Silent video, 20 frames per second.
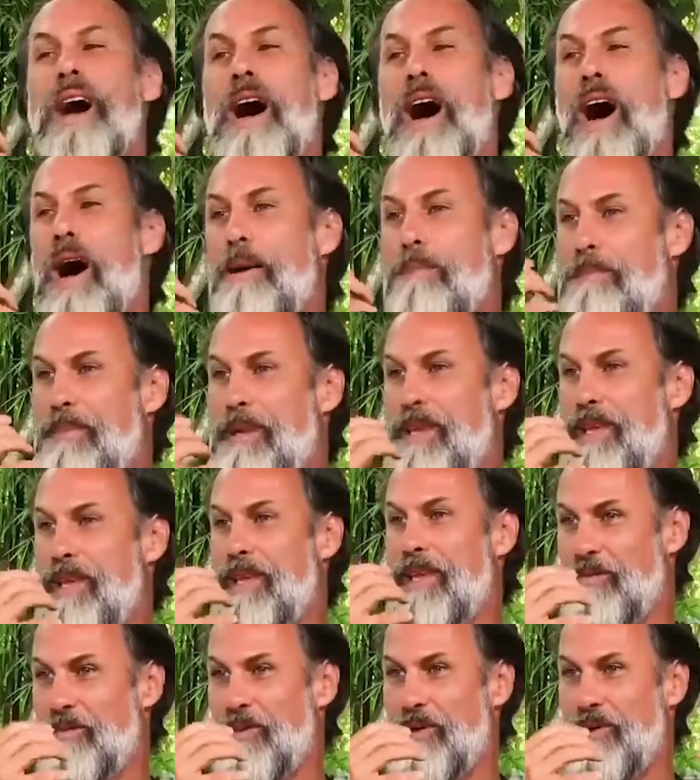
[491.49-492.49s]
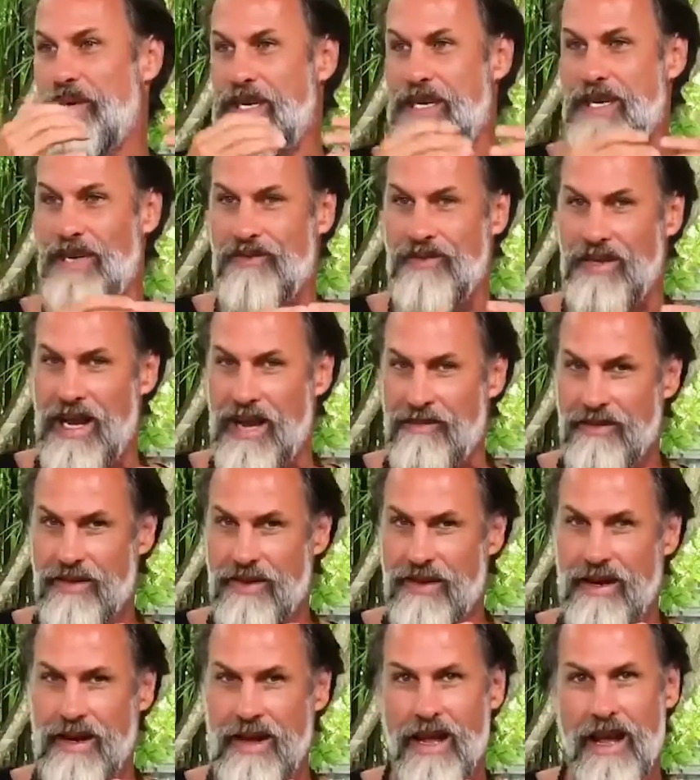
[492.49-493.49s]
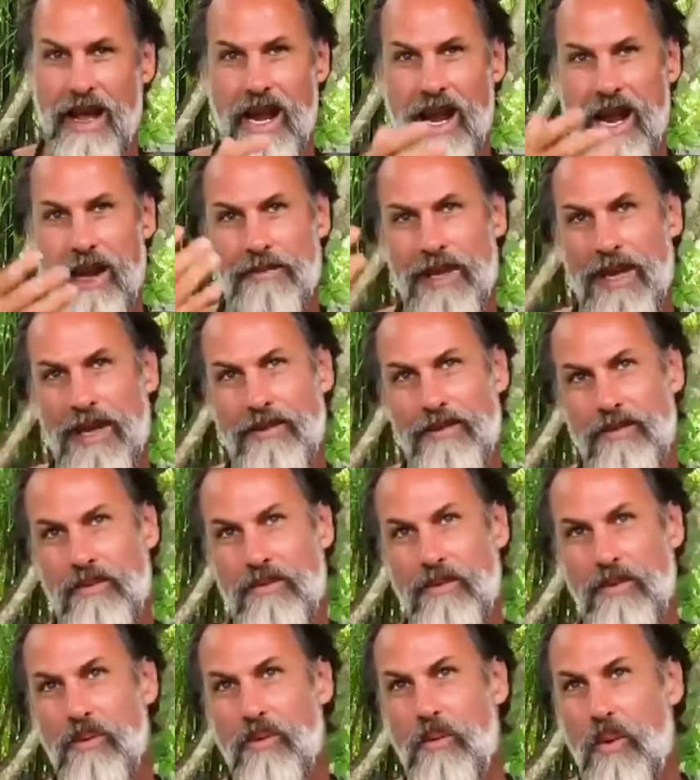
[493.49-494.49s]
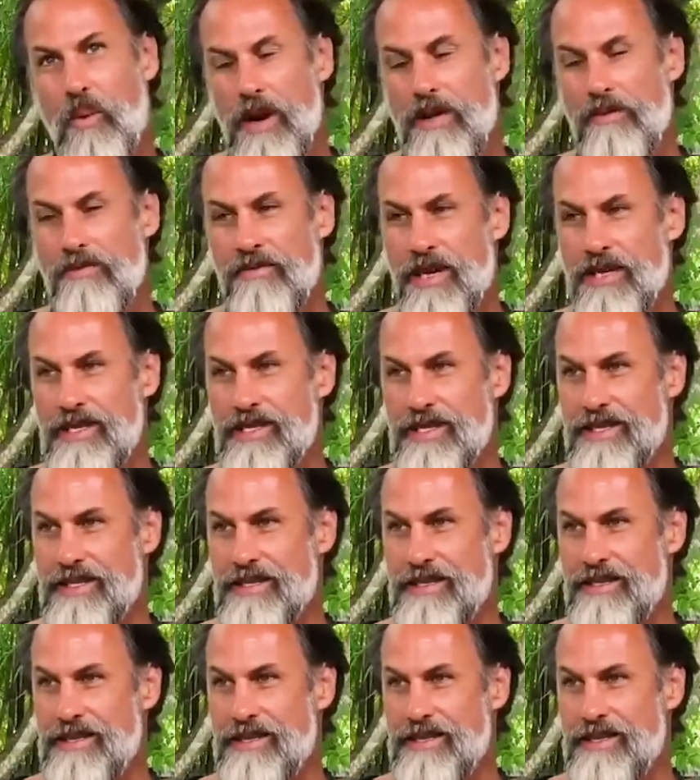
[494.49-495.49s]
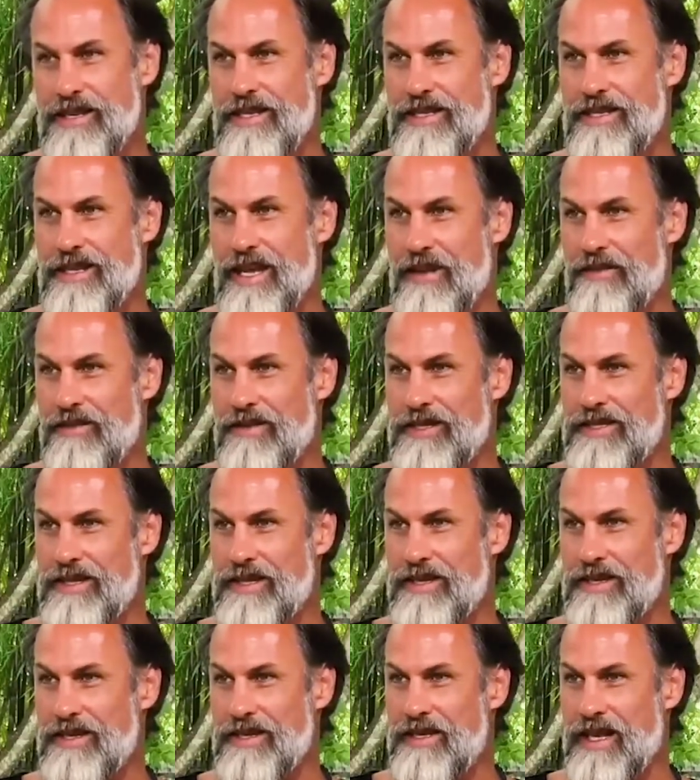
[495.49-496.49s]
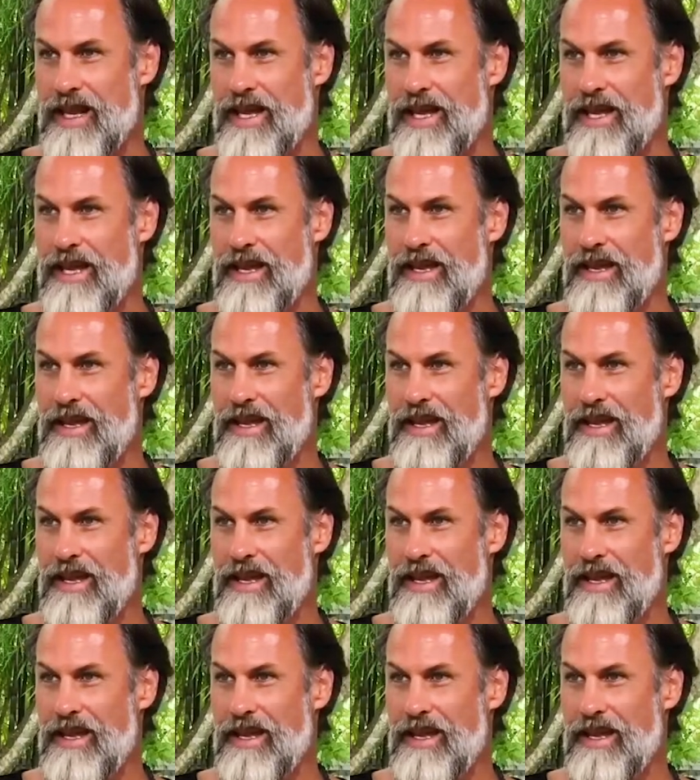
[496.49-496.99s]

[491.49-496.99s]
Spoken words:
unbelievable gift ever. And I'm like, well, what if I just did this every single day?